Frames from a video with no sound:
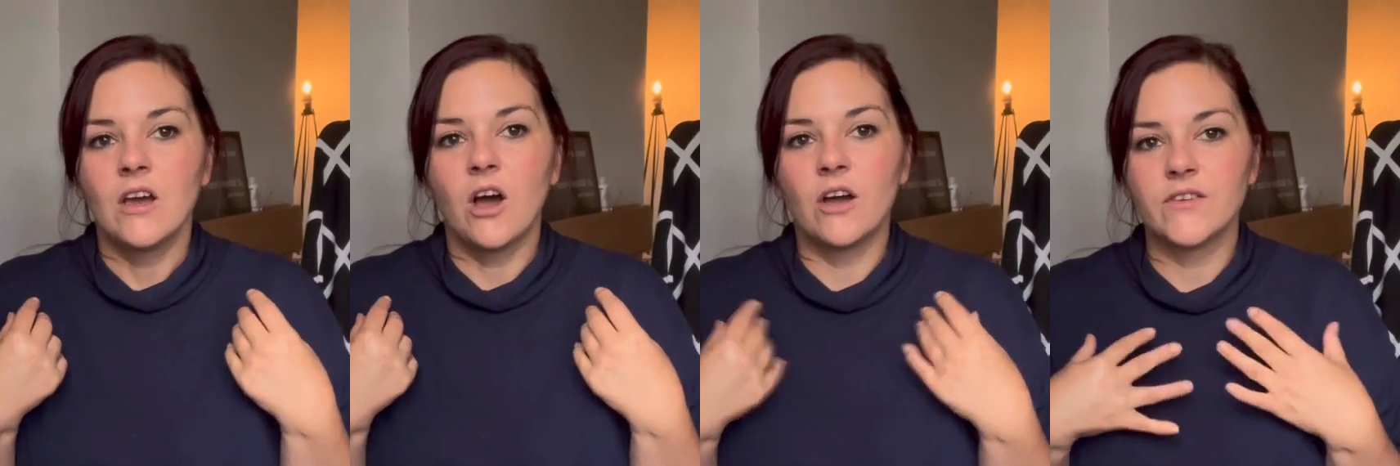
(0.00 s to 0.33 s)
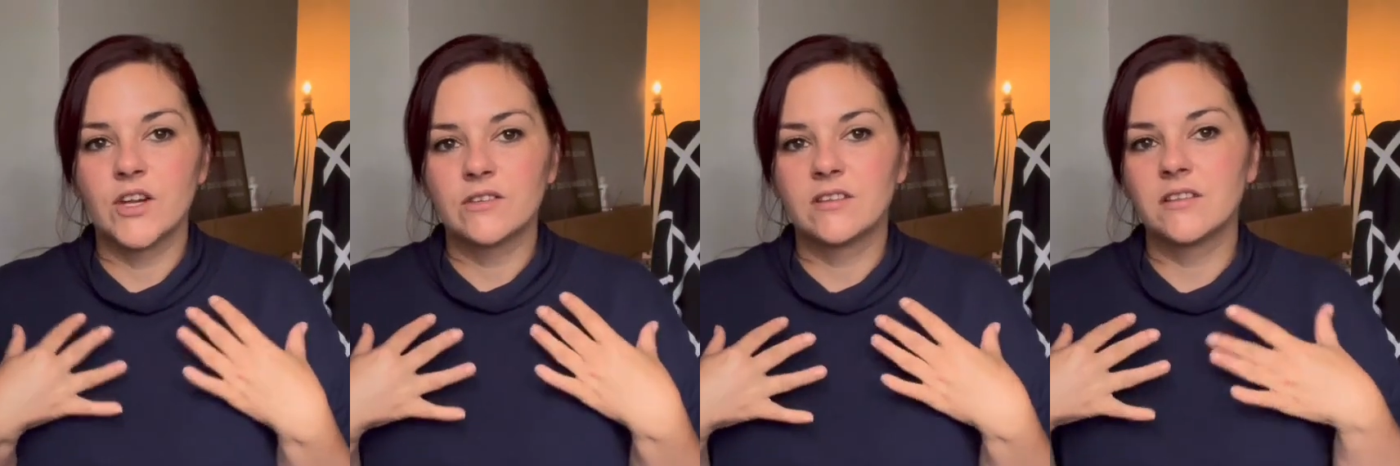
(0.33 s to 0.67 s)
I've
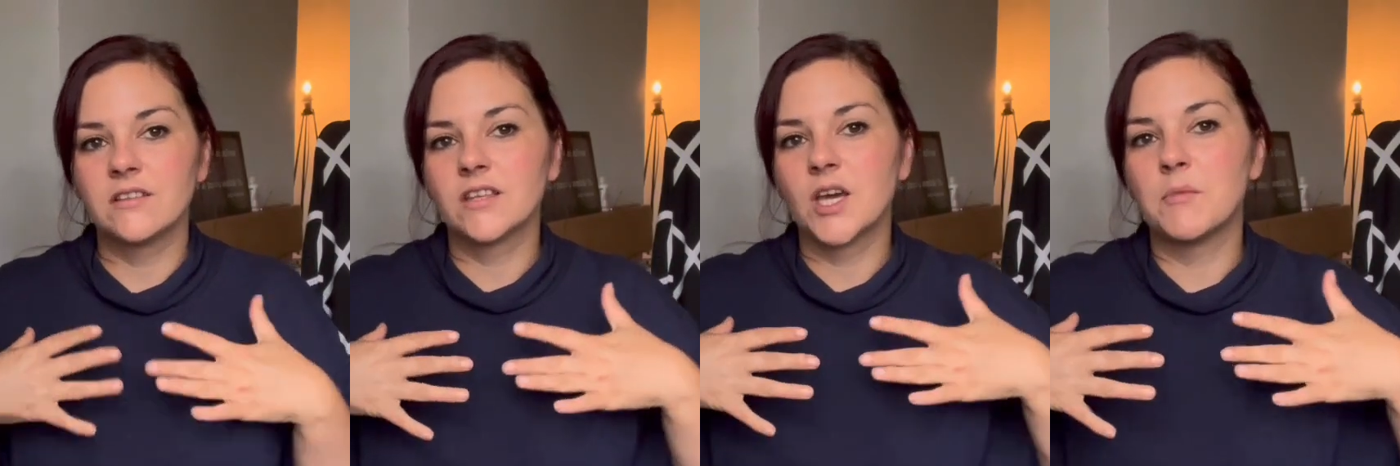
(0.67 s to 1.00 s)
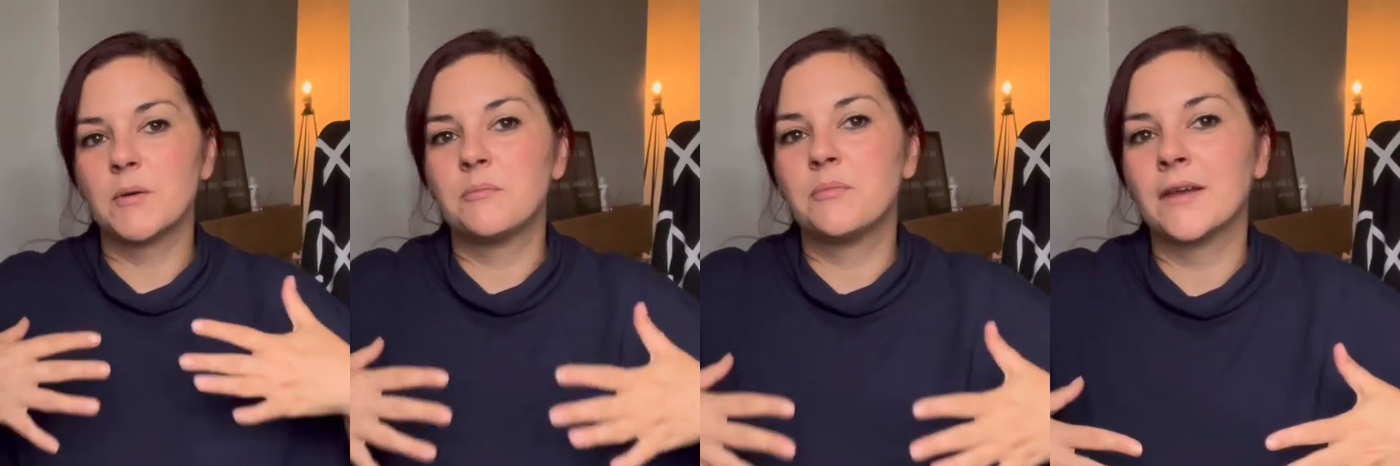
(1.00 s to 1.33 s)
noticed it's come
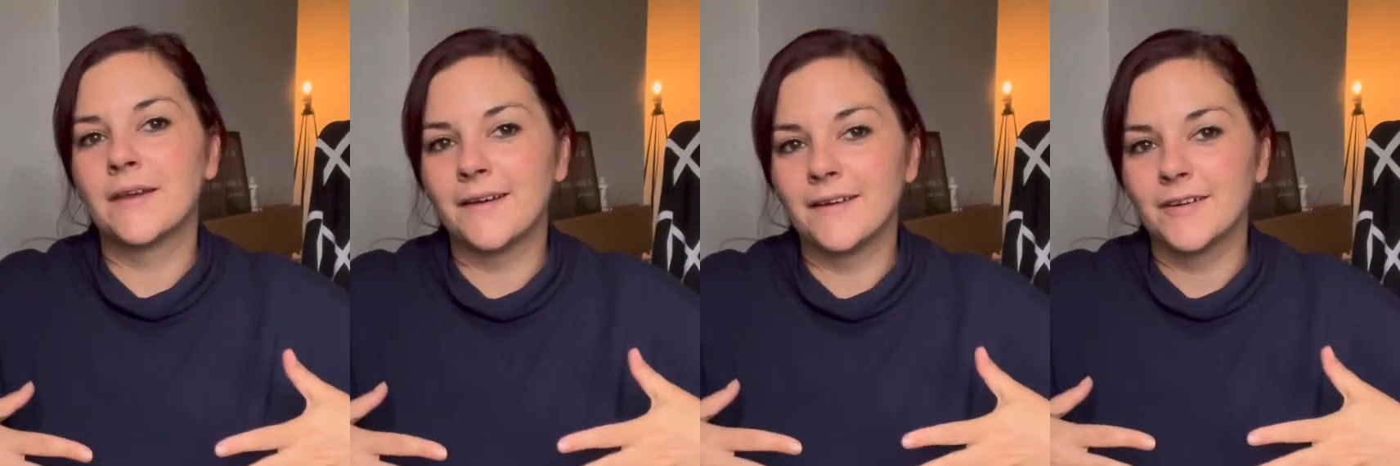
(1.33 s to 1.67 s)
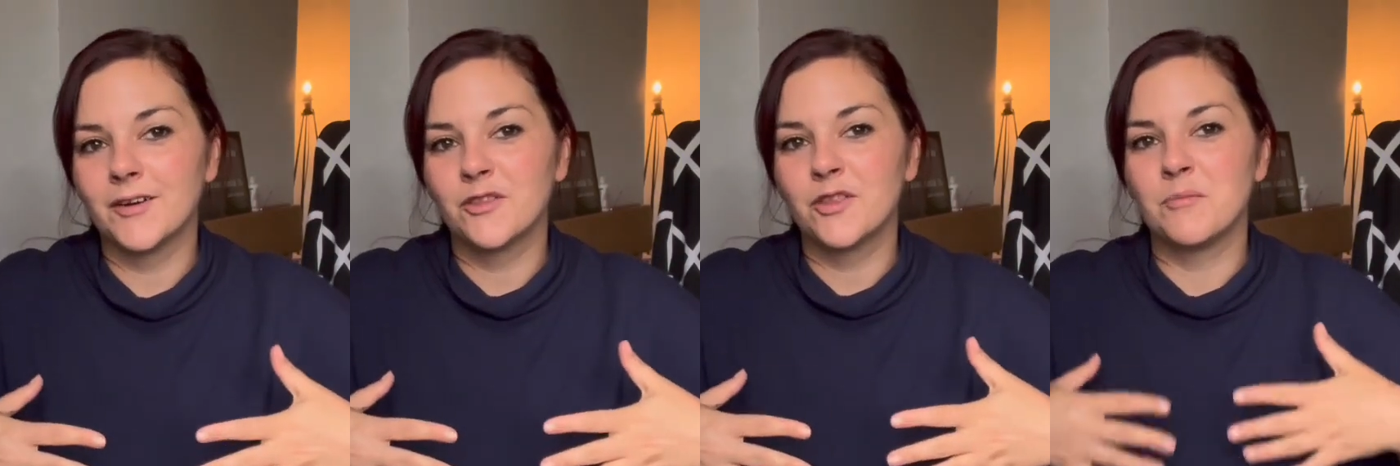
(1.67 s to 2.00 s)
up bigger
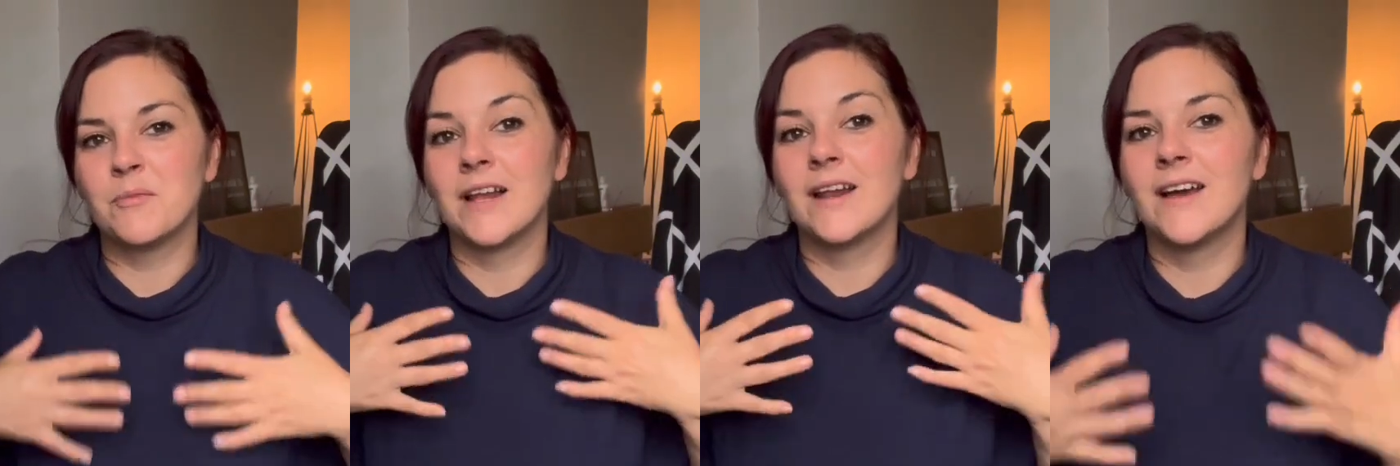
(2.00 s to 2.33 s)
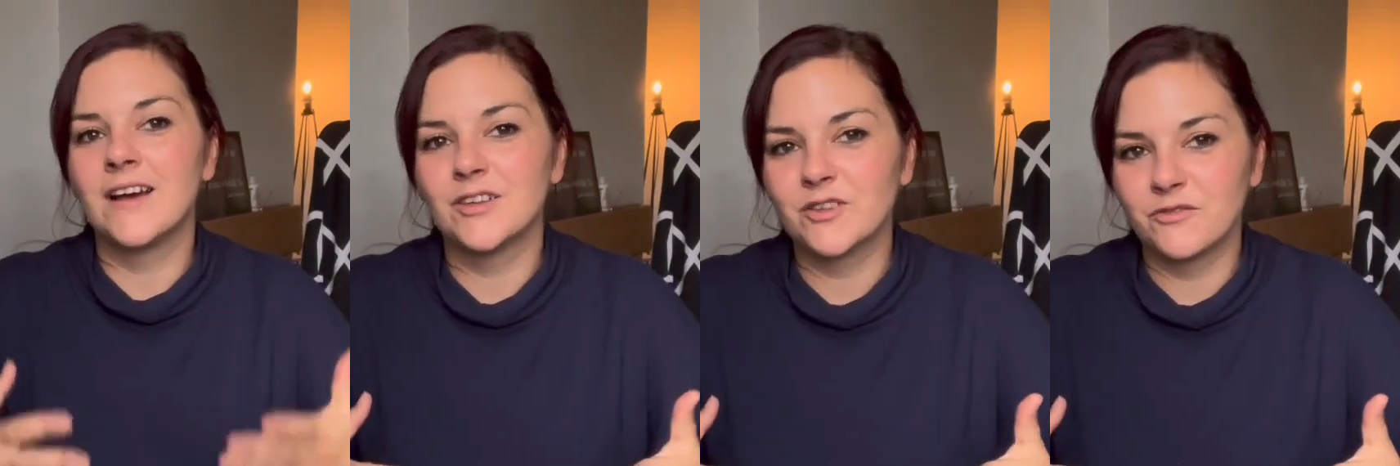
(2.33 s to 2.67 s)
than my
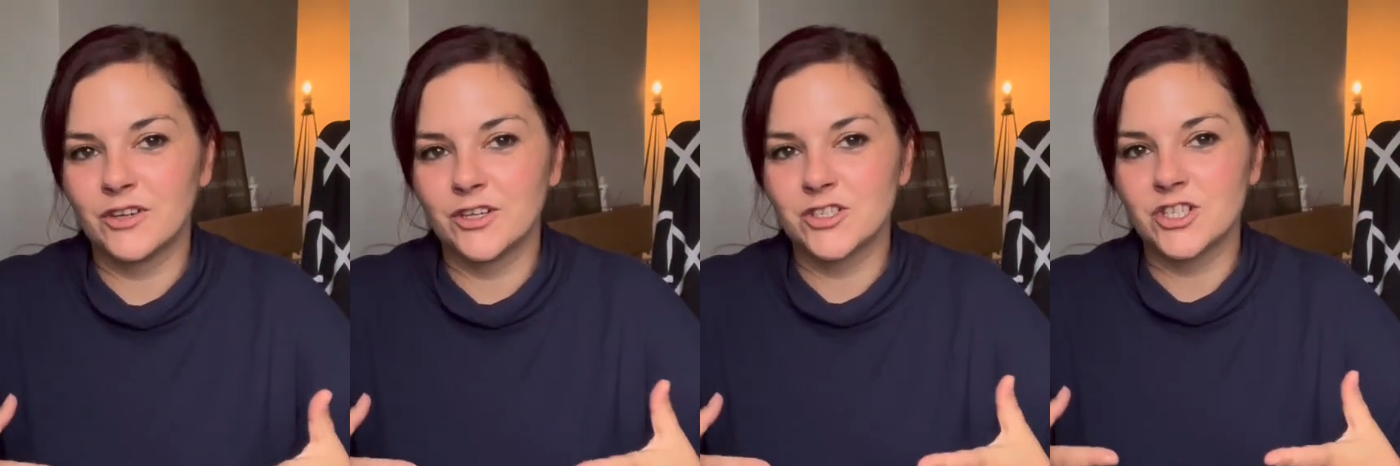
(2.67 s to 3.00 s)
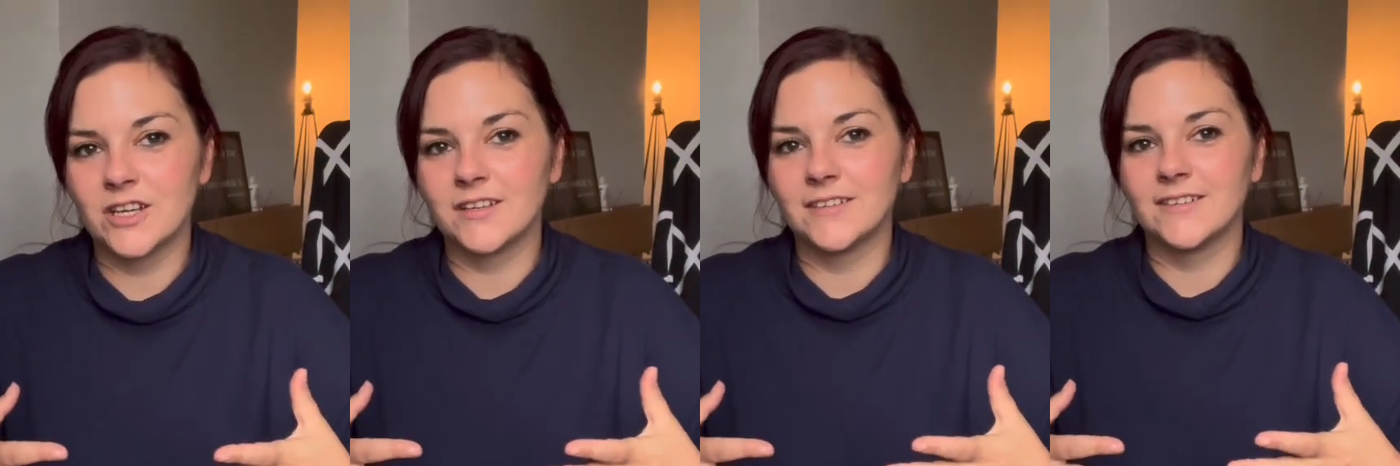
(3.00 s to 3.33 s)
last
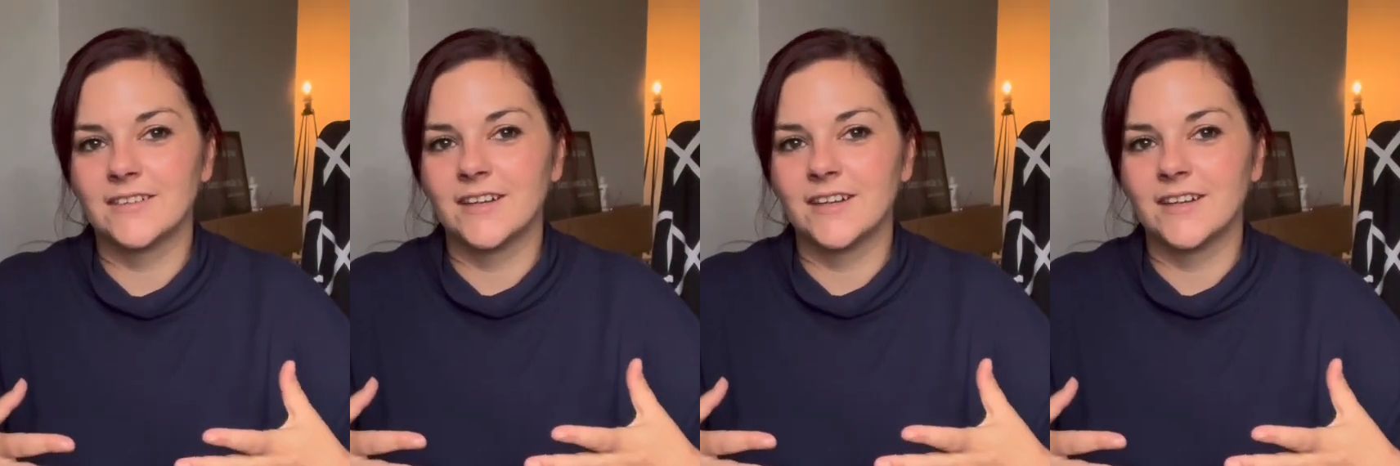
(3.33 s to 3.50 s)
version